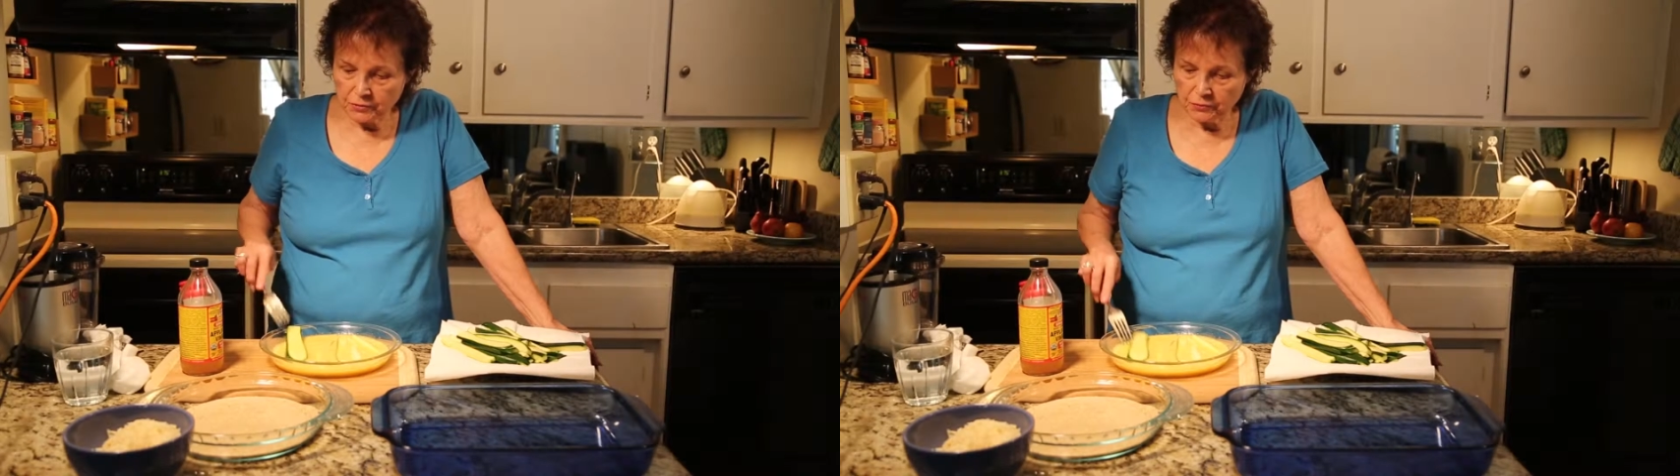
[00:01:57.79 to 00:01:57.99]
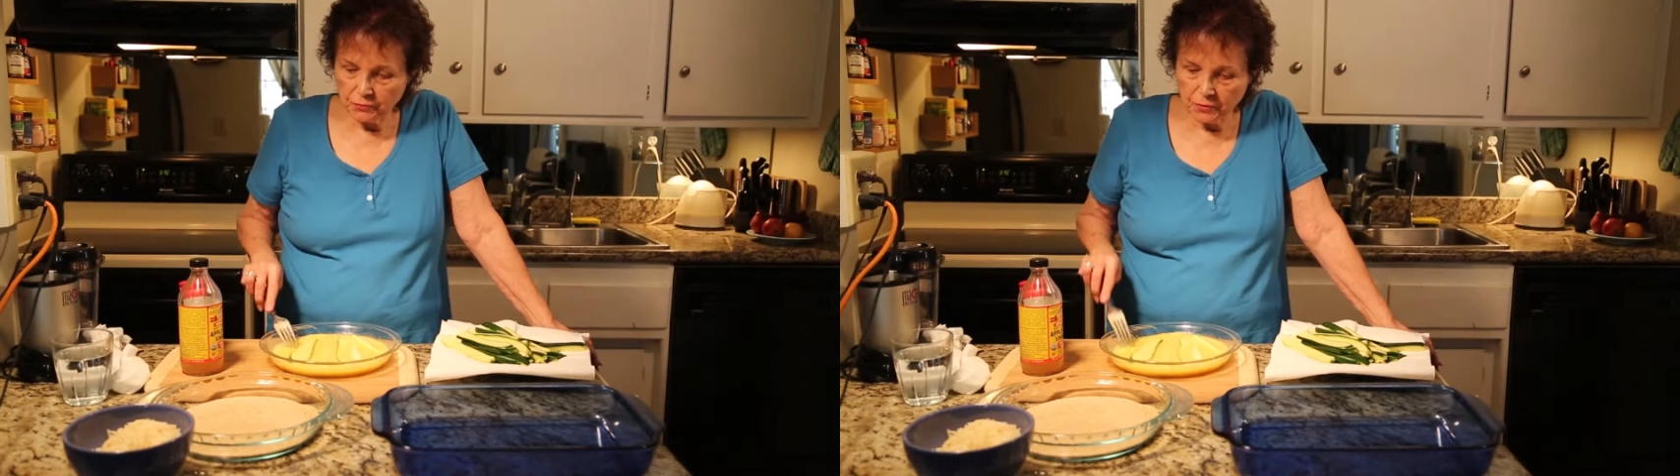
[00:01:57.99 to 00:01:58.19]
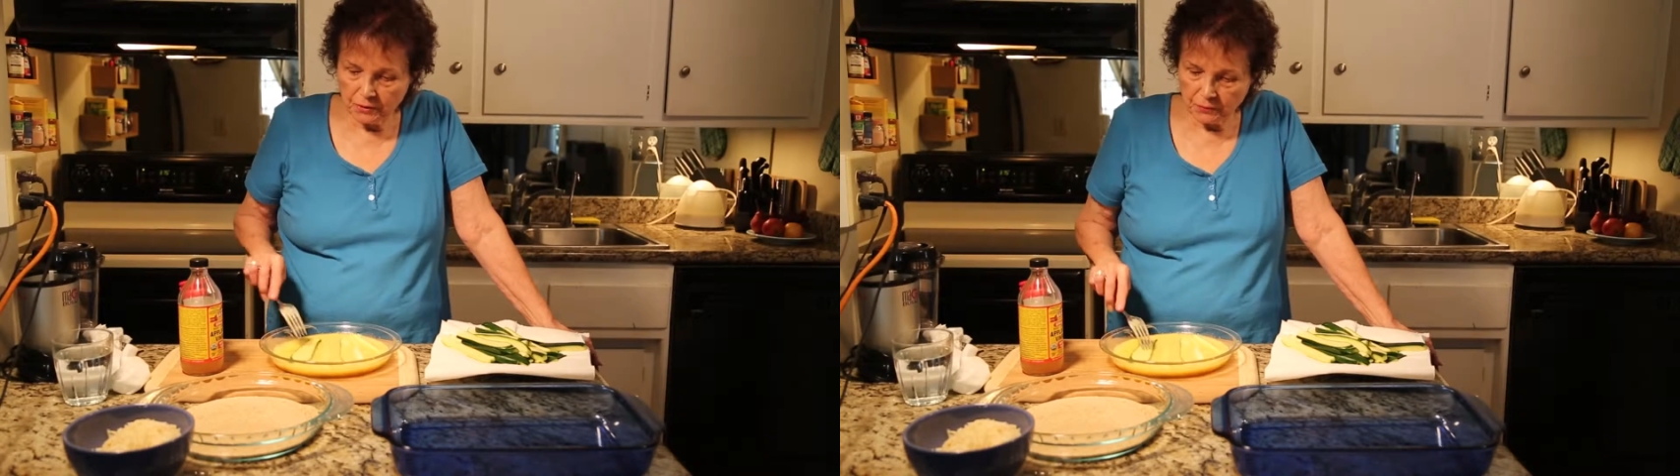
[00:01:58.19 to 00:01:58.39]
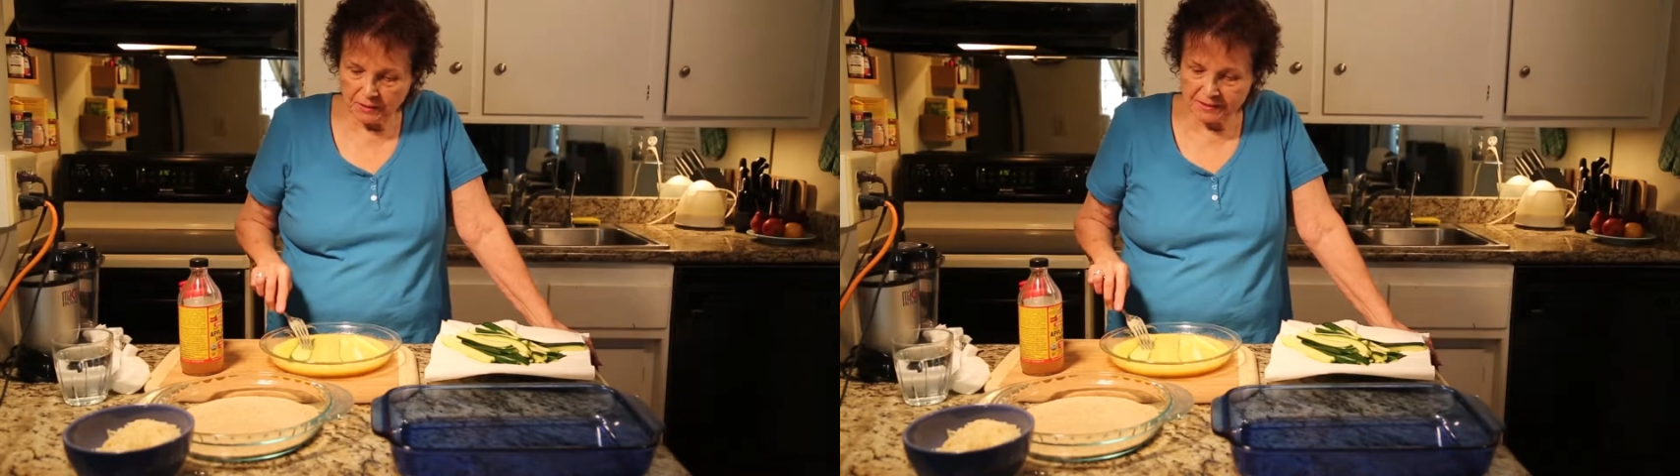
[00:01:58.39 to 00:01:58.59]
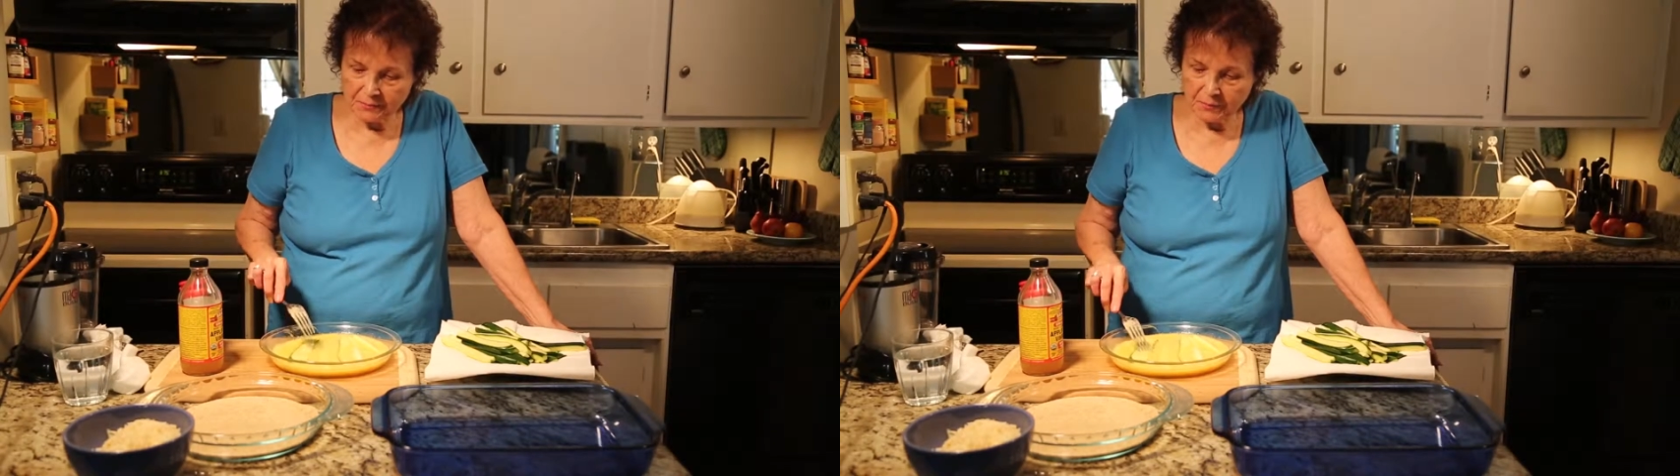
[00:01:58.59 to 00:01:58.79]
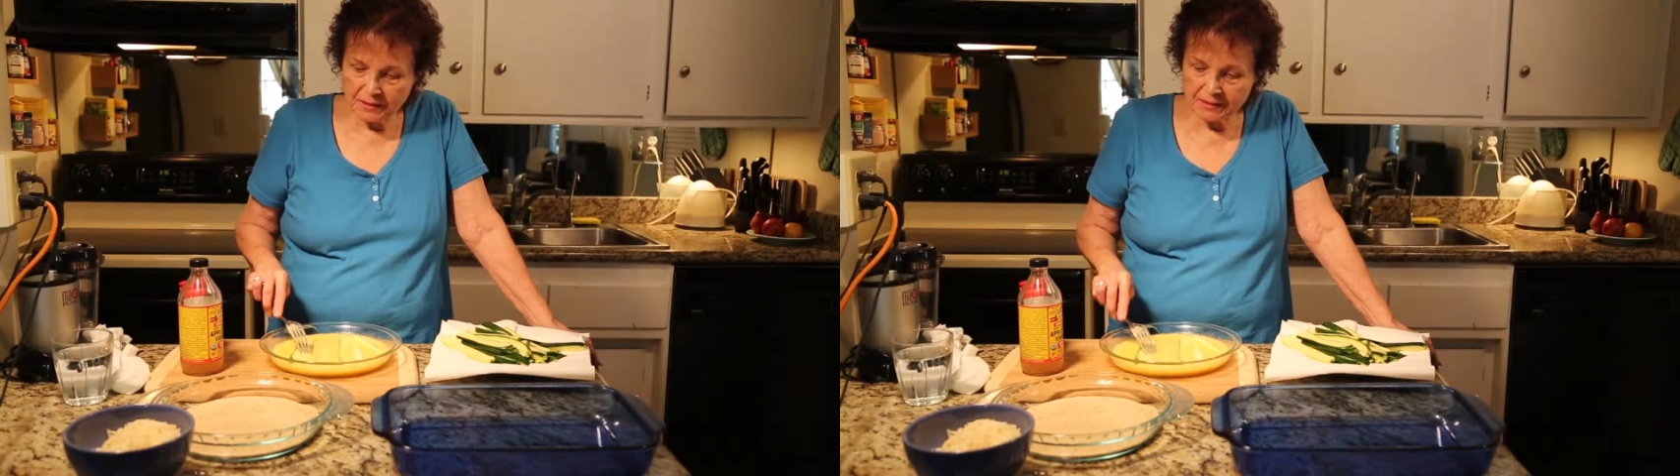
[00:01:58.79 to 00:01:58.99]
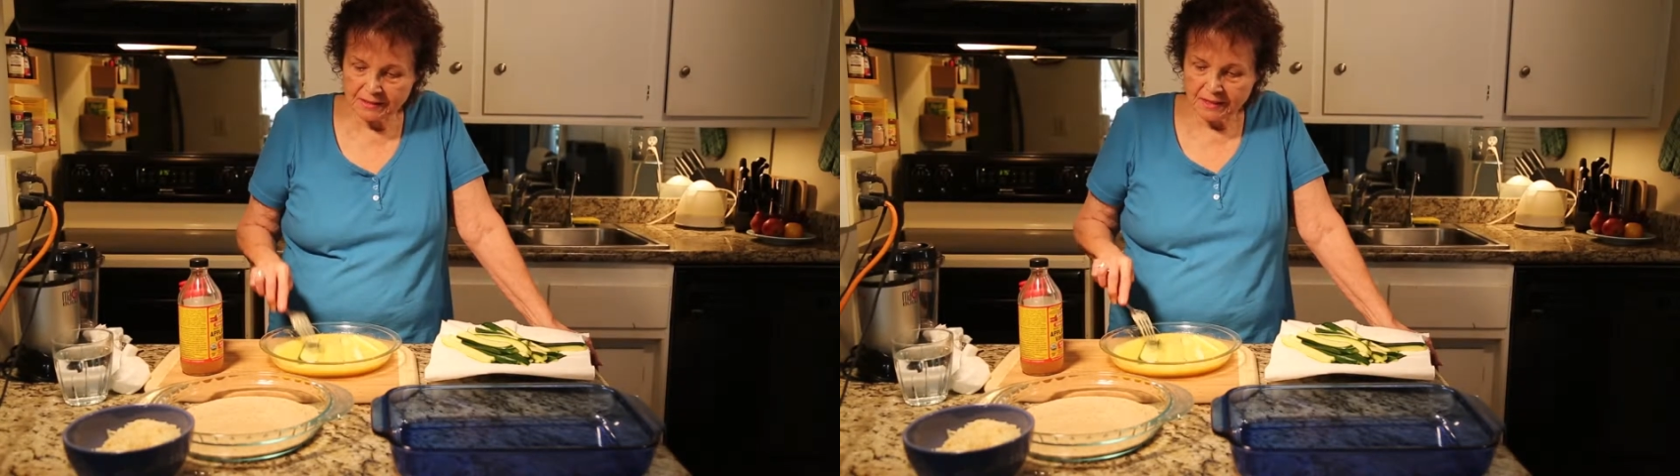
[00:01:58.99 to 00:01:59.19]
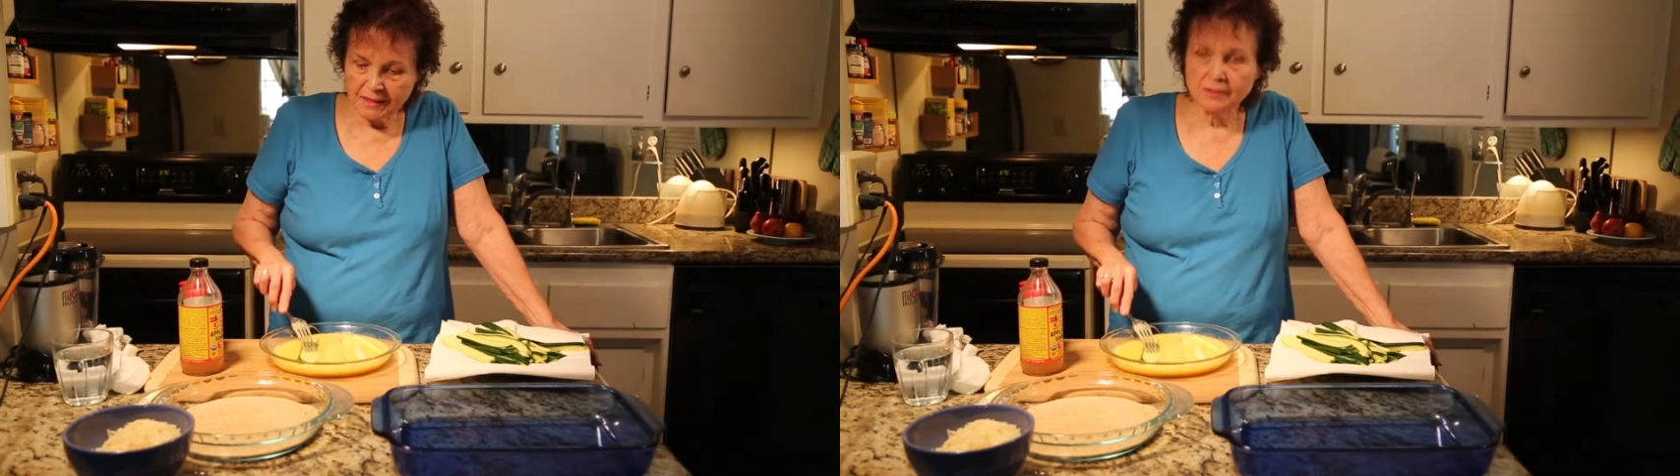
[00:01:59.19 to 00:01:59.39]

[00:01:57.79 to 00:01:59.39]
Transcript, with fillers: 2 recipes